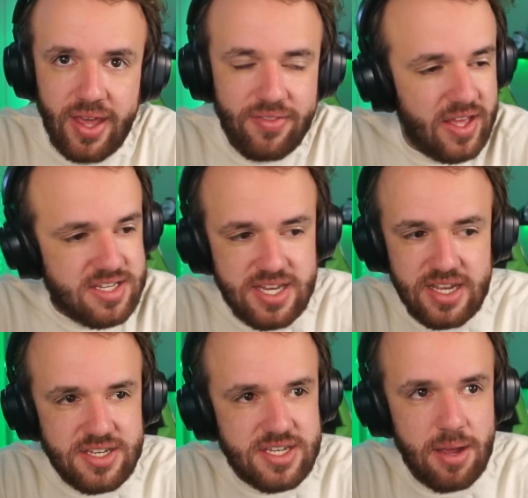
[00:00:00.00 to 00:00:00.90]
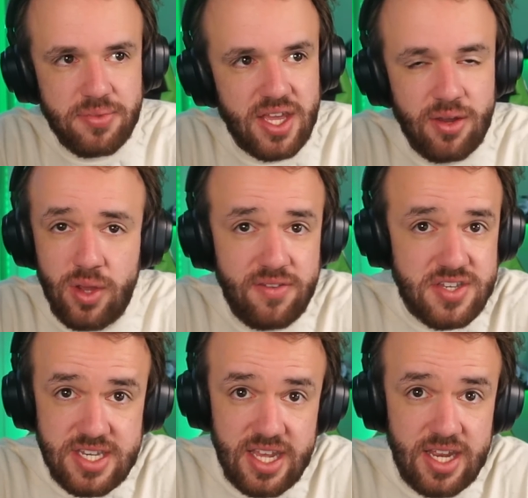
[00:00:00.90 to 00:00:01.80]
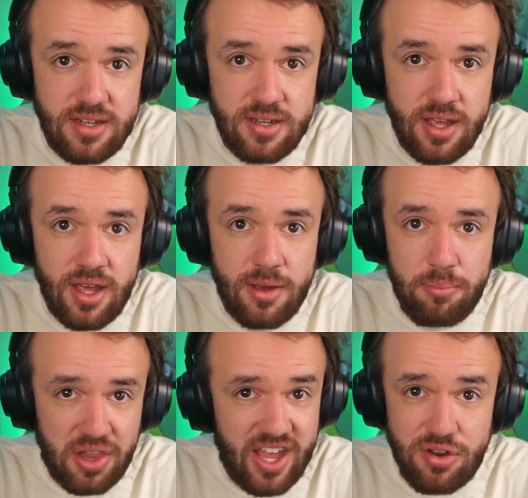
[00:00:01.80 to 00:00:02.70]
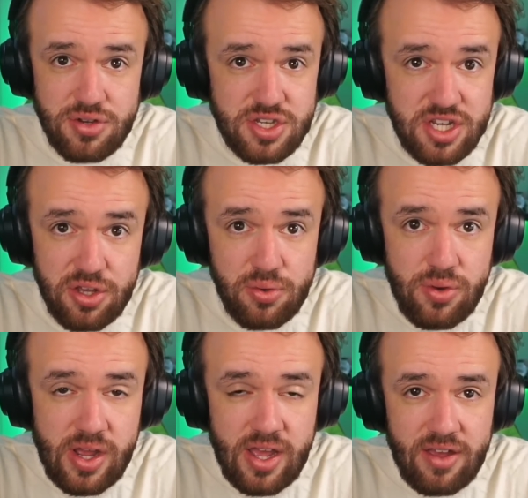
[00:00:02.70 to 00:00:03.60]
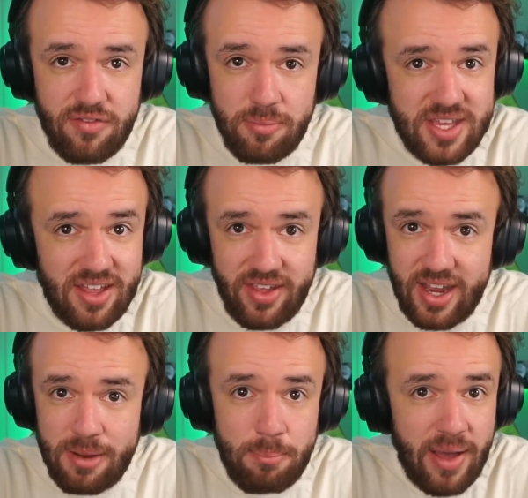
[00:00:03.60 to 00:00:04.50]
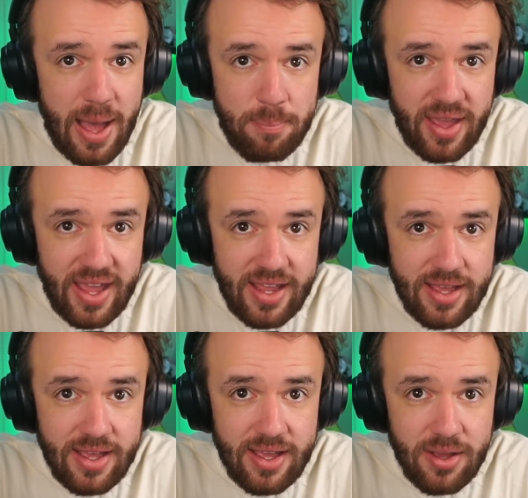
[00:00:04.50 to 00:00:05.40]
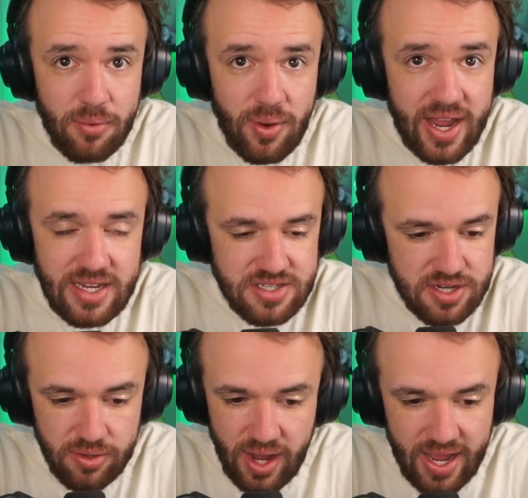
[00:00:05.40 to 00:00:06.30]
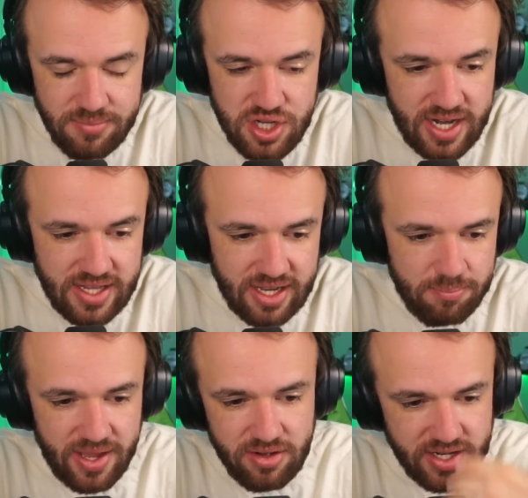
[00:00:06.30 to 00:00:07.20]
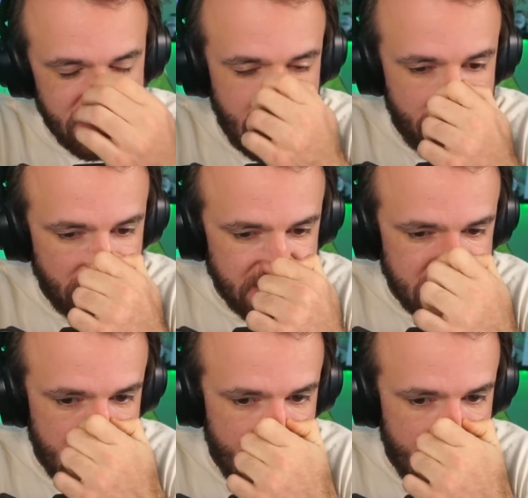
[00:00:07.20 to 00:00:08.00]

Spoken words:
This is something we've seen players do, from Kylian Mbappe, right, to, I'm trying to think of better examples.